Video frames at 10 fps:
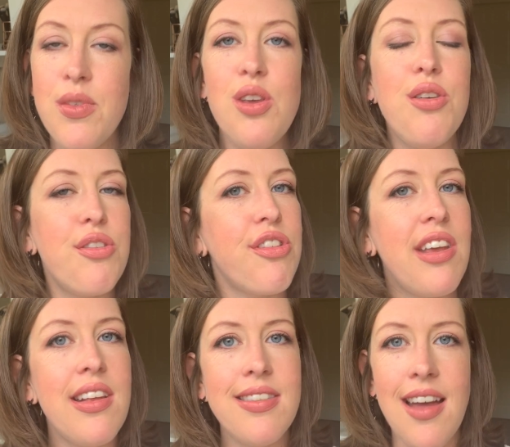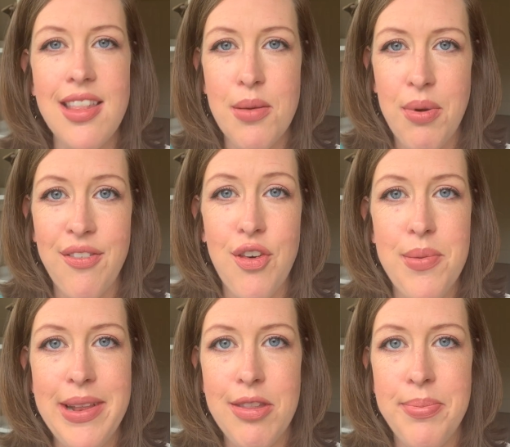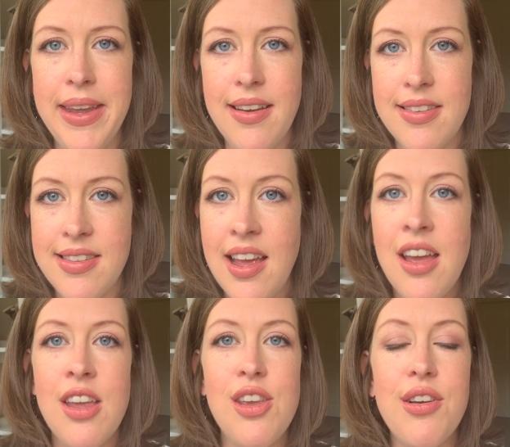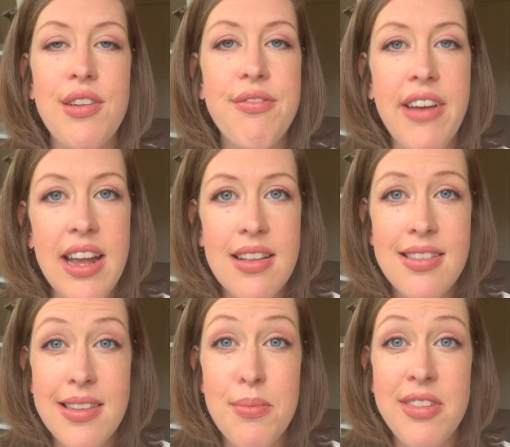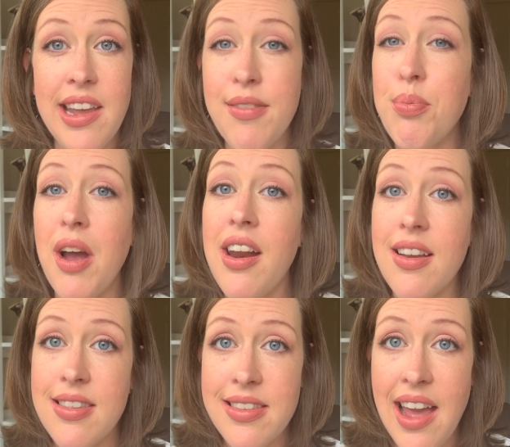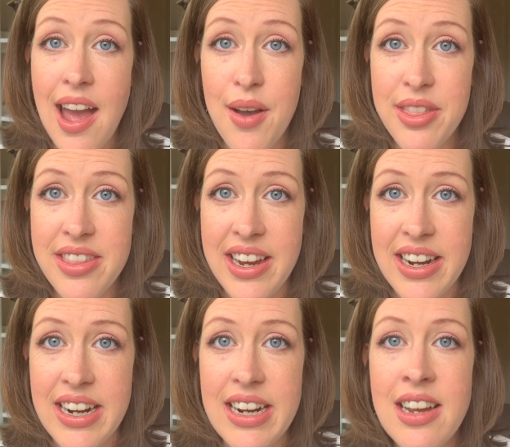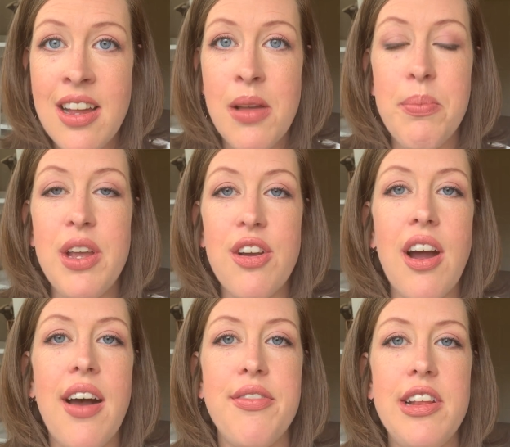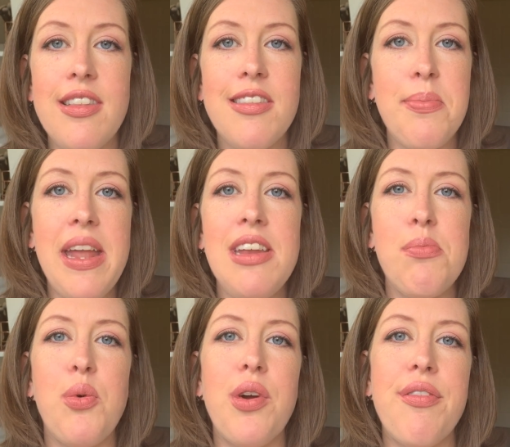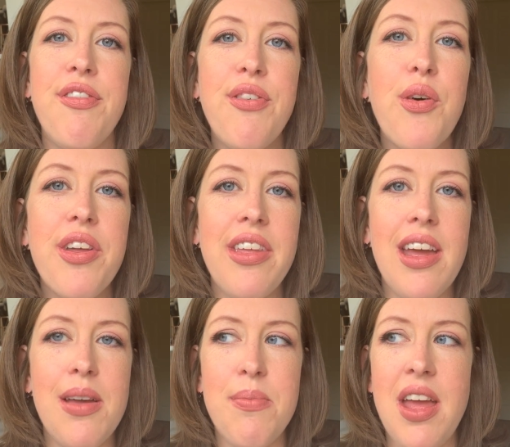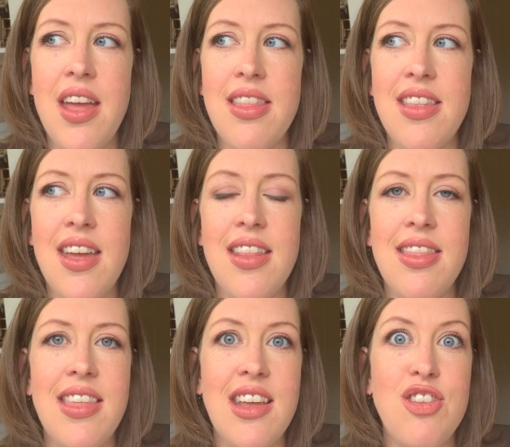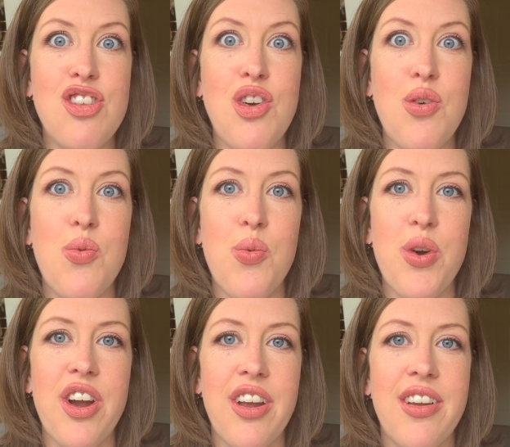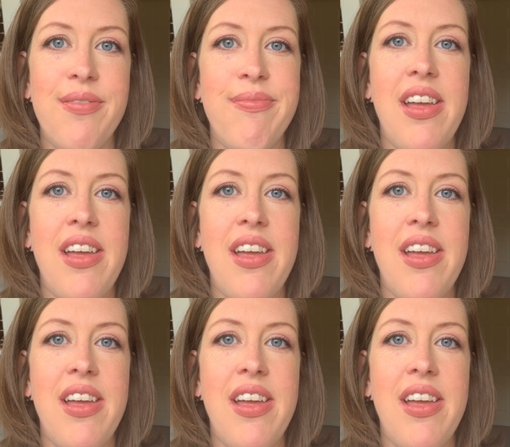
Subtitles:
Usually it's on the performance piece. You can find some safe products out there, but you're often spending more for them and then they don't work.